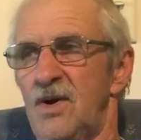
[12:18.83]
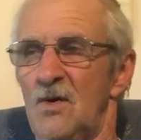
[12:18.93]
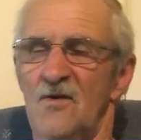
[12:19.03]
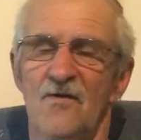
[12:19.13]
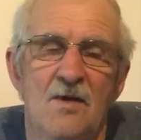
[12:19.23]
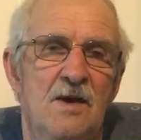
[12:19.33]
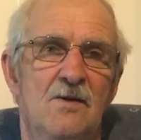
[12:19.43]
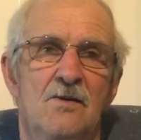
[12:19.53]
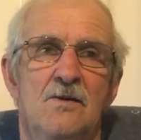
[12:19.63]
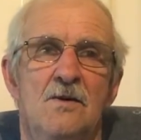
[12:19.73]
Powerful, I
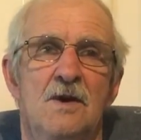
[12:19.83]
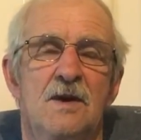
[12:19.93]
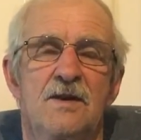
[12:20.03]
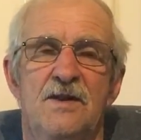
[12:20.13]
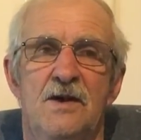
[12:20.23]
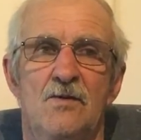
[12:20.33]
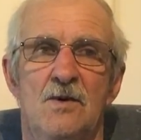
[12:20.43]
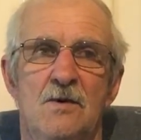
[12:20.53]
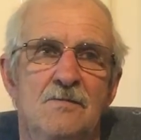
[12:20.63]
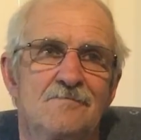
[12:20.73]
don't know. They
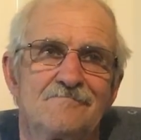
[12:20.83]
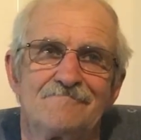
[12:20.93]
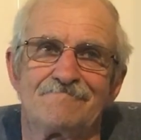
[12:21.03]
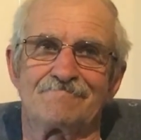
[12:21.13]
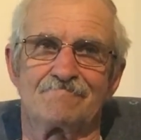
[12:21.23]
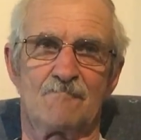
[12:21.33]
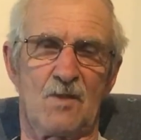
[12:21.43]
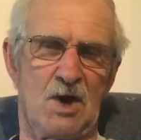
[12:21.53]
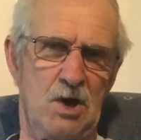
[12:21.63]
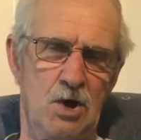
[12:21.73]
were
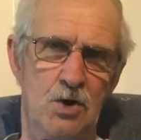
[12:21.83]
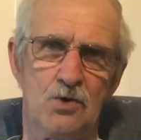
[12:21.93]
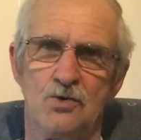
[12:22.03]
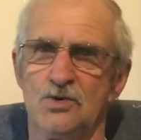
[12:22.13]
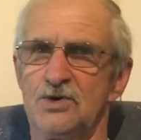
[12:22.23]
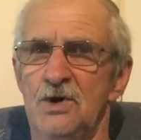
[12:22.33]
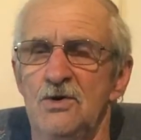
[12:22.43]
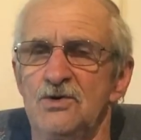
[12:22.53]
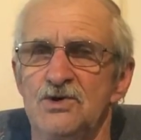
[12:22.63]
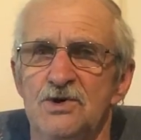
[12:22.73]
huge,
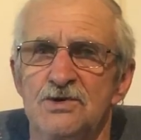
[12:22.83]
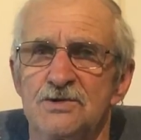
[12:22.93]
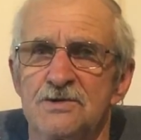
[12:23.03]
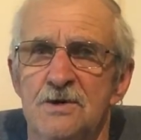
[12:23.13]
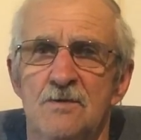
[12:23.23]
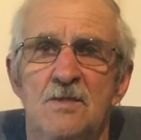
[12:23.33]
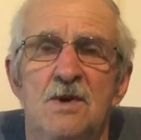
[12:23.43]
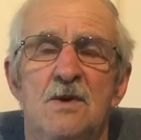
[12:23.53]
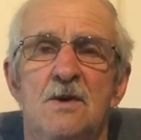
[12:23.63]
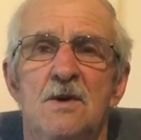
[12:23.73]
huge engines in them.
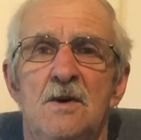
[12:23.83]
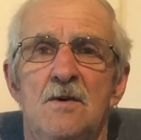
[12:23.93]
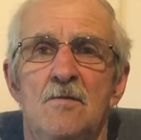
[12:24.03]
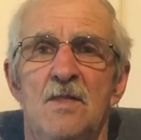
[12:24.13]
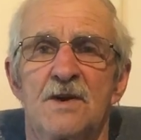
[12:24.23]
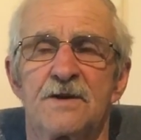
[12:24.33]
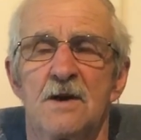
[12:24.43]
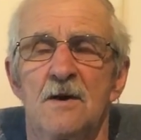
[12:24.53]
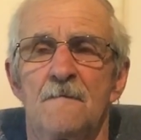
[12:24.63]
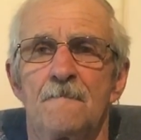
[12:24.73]
But
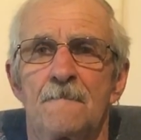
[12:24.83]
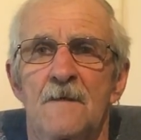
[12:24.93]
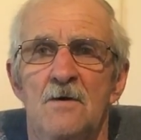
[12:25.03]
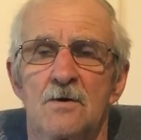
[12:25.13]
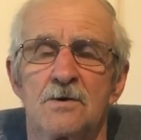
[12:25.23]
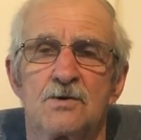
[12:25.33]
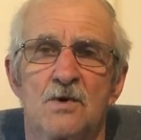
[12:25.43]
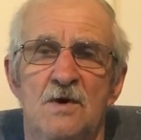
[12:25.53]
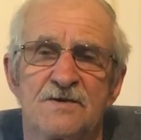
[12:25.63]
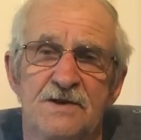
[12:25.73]
there were
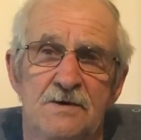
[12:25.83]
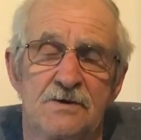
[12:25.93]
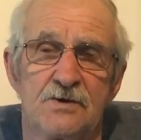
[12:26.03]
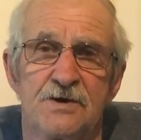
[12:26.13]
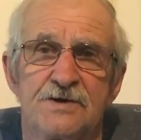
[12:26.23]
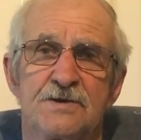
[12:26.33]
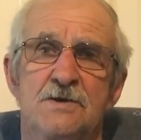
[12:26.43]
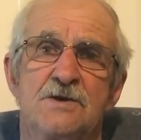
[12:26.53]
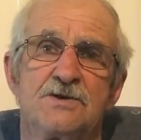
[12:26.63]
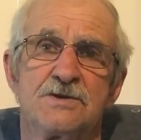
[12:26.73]
12-cylinder
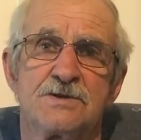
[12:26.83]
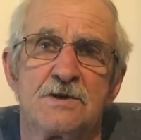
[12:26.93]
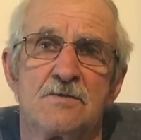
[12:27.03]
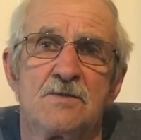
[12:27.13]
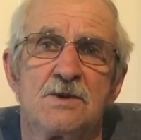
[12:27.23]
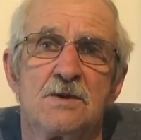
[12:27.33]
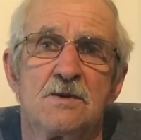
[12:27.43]
diesel engines in them.